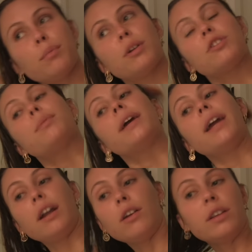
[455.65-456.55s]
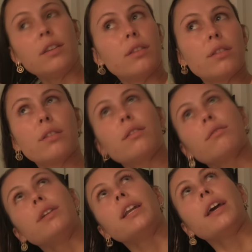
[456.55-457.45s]
brushed my hair in
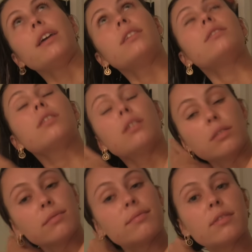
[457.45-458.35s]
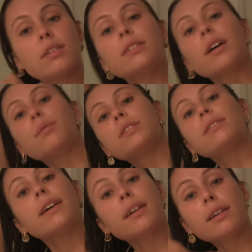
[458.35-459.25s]
three days because I was
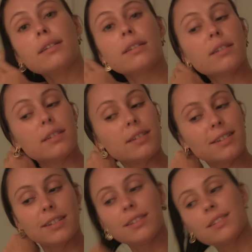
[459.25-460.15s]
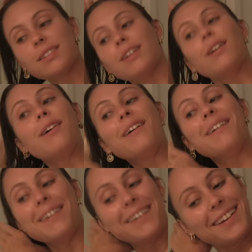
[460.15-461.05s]
sick. So
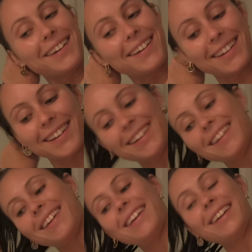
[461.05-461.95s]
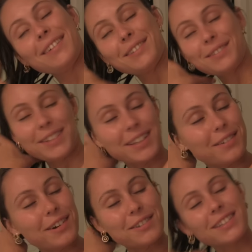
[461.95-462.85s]
it was really
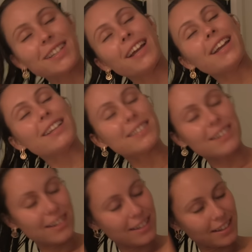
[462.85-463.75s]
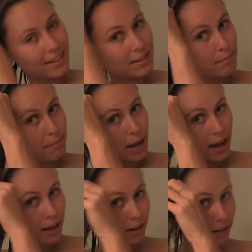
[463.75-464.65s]
gross today and it's got like this
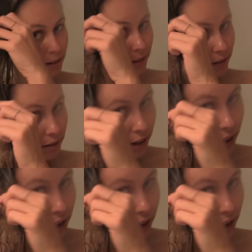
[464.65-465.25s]
mat right